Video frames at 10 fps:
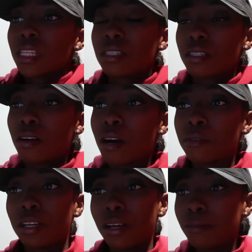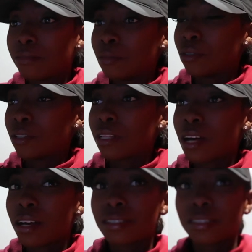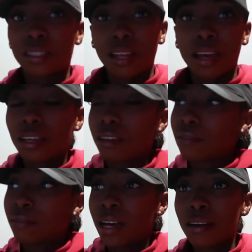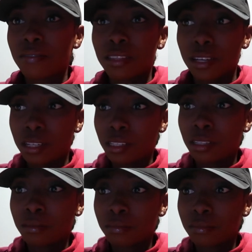So I was up from three o'clock to like 5.30